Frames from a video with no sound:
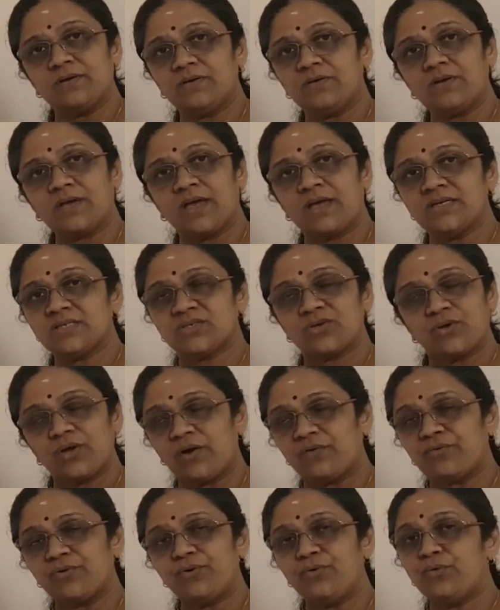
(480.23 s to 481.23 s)
Okay, so you
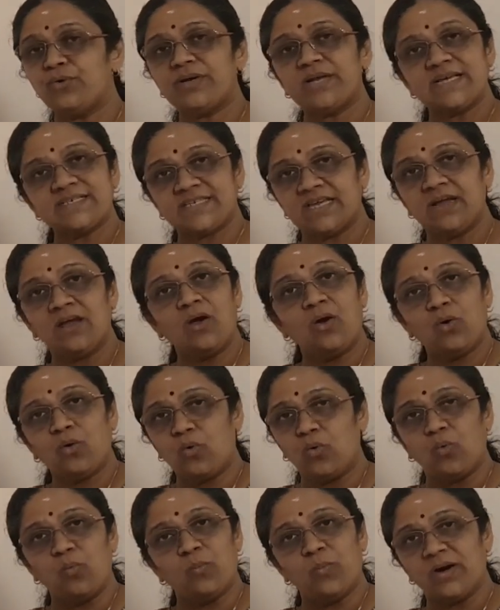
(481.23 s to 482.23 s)
have to do it as a
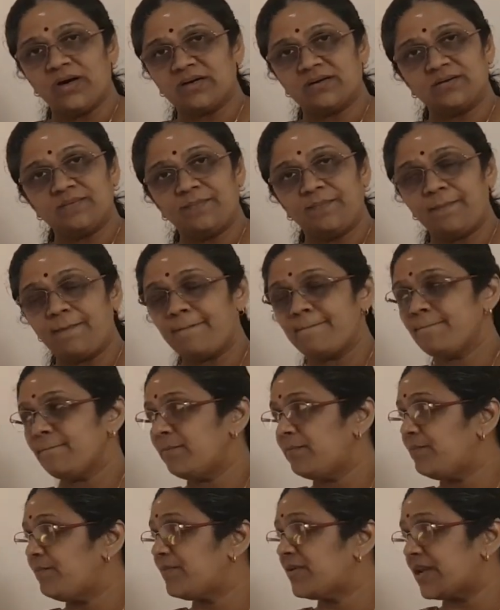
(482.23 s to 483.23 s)
homework.
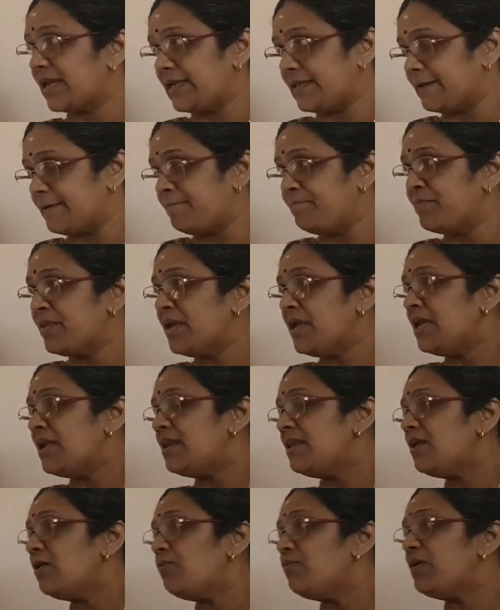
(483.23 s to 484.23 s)
Right.
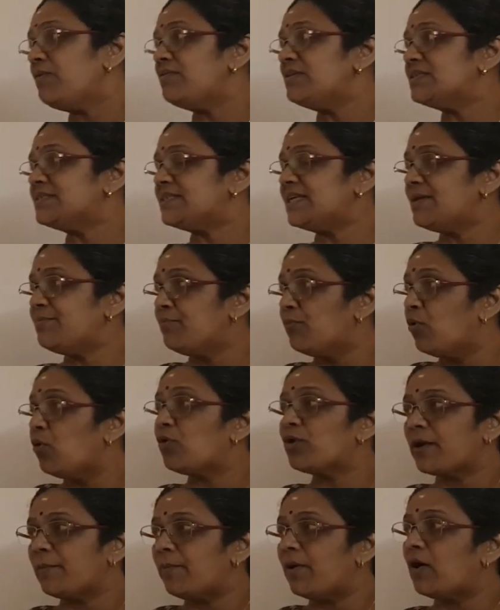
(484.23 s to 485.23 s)
Now we will see
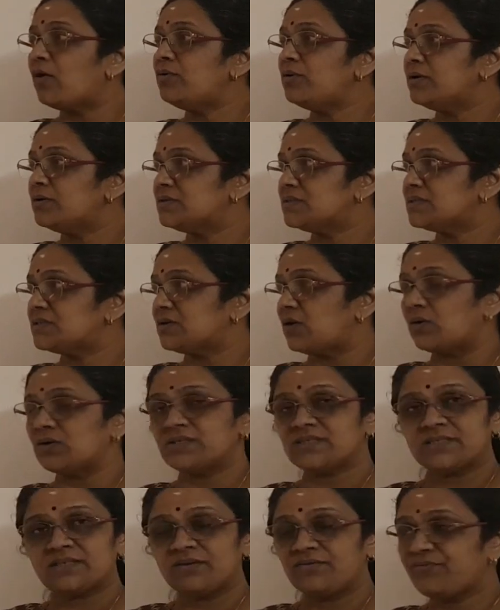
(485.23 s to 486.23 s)
more about
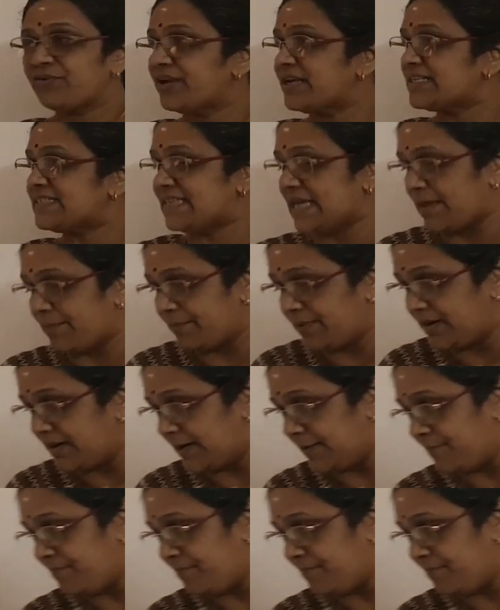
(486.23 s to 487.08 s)
salts. For example,